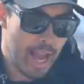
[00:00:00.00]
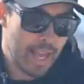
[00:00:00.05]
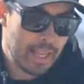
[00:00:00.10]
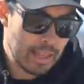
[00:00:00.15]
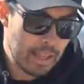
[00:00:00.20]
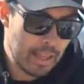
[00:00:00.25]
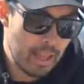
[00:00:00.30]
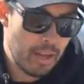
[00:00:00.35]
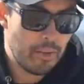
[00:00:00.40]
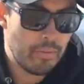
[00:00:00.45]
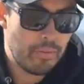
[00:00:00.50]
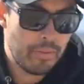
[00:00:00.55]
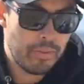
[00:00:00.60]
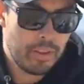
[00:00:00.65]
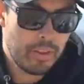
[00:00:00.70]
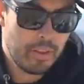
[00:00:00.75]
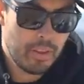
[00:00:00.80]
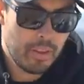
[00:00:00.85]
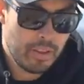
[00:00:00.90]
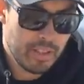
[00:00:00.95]
I love
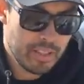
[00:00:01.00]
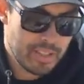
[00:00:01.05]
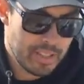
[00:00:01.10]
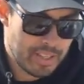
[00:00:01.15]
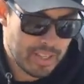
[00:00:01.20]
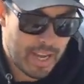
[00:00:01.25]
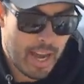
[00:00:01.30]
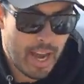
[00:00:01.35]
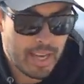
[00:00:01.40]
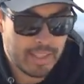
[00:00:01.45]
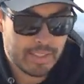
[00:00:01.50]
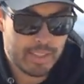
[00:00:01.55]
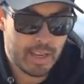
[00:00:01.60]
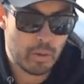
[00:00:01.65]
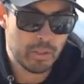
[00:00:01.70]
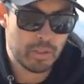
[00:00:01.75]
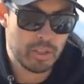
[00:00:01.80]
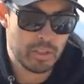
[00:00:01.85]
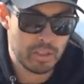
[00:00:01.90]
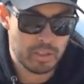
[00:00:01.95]
the, the size,
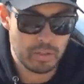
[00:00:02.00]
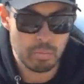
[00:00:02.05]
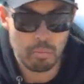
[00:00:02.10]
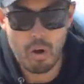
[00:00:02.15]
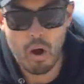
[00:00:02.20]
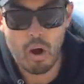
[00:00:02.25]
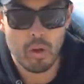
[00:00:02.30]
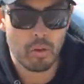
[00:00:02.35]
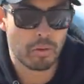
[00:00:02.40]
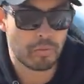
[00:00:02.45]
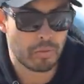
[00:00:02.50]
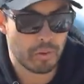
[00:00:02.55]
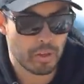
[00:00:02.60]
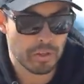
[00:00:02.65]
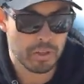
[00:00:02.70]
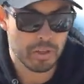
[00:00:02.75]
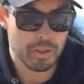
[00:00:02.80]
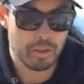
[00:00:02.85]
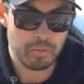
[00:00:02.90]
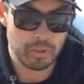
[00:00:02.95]
how it's a smaller
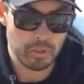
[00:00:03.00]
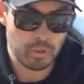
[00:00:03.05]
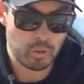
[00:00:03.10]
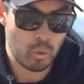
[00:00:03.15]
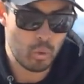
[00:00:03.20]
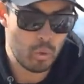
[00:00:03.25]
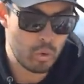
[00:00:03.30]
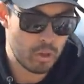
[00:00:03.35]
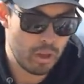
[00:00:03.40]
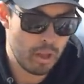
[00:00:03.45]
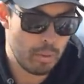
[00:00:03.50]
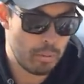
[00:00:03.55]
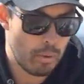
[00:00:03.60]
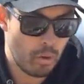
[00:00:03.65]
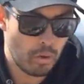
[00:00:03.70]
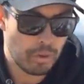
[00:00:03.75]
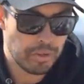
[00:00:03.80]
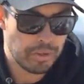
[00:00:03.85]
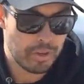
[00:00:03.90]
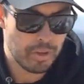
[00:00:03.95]
version of a dual clip
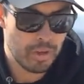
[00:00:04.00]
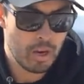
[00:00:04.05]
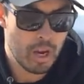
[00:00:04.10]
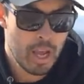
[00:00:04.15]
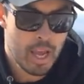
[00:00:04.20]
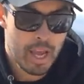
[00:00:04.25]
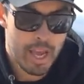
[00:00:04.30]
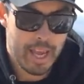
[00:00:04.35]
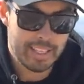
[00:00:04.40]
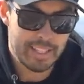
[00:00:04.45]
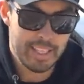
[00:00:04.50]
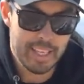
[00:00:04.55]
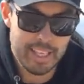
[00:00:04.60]
holster. It's